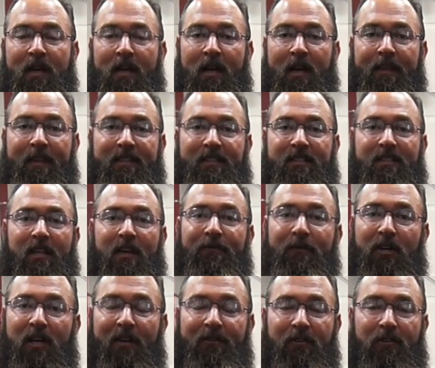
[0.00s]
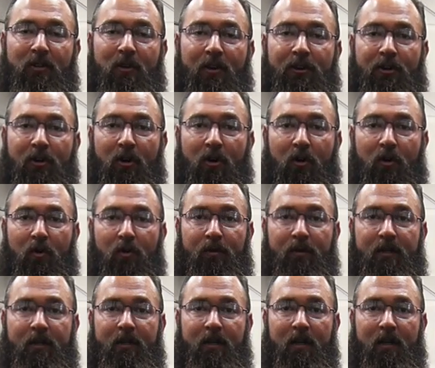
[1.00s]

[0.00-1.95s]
And this is stuff you're gonna have to do on your own.